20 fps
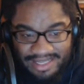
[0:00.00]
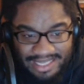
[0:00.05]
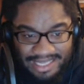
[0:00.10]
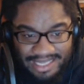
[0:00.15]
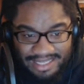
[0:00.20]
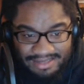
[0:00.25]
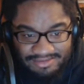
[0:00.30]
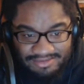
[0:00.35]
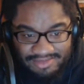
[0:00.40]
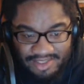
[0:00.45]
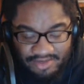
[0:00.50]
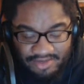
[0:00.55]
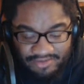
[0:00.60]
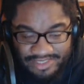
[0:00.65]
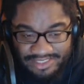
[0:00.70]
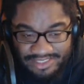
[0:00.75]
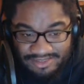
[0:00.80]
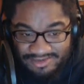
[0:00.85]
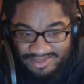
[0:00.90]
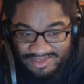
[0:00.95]
And the
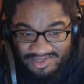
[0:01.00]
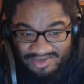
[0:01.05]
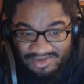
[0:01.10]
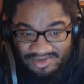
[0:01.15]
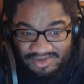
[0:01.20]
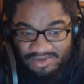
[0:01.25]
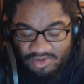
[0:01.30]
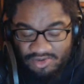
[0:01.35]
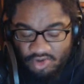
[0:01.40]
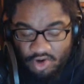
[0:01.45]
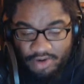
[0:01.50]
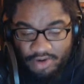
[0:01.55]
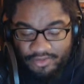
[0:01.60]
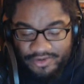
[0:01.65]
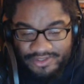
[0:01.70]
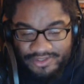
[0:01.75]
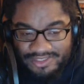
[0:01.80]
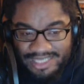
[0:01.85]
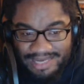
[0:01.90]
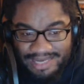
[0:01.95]
original Star
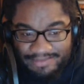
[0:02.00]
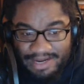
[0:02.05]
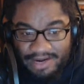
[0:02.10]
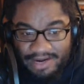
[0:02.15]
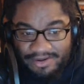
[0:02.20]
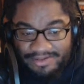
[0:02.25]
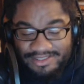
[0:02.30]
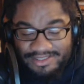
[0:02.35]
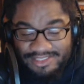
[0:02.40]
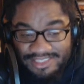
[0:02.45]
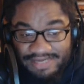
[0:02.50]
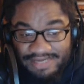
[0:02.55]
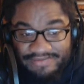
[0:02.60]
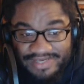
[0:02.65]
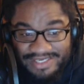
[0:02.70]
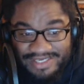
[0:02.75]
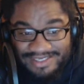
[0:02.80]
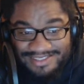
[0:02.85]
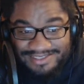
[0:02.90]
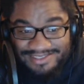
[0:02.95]
Wars came out in the
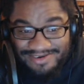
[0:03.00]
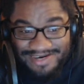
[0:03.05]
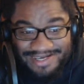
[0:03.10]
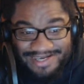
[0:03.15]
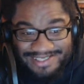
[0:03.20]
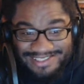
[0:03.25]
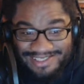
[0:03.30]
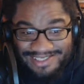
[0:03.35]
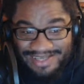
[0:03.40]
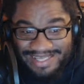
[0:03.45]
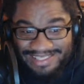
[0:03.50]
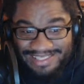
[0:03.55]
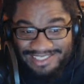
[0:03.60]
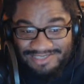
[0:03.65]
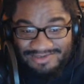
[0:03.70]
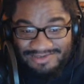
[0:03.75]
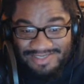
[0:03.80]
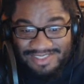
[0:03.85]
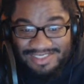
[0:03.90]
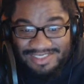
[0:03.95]
'70s, right? So like this
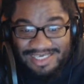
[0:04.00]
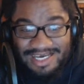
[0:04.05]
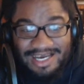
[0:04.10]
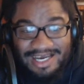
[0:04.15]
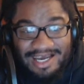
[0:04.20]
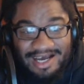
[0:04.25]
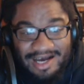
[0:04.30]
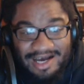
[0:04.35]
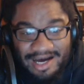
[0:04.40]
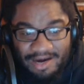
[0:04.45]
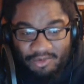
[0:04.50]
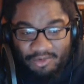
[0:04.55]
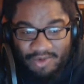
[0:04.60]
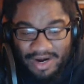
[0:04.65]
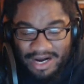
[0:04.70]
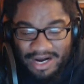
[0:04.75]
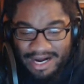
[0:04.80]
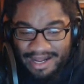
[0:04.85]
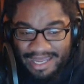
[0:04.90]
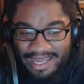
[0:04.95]
was a
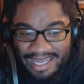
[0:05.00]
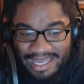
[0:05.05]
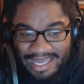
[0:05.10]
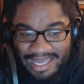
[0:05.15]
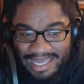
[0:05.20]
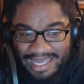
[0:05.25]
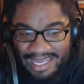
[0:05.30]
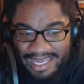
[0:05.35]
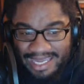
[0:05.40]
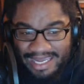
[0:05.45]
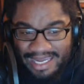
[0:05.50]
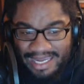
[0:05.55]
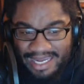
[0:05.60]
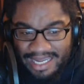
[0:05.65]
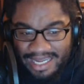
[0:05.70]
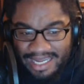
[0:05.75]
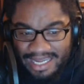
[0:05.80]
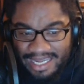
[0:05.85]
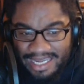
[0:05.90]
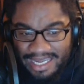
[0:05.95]

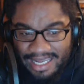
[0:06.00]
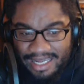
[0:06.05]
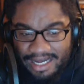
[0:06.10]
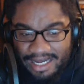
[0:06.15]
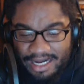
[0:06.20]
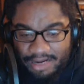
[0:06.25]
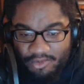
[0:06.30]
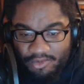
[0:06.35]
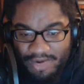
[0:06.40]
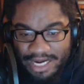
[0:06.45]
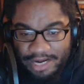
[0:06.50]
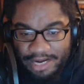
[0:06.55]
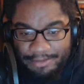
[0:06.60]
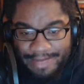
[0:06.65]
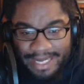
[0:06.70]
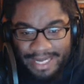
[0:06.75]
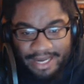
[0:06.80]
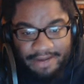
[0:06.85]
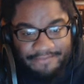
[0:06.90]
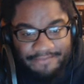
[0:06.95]
a while back.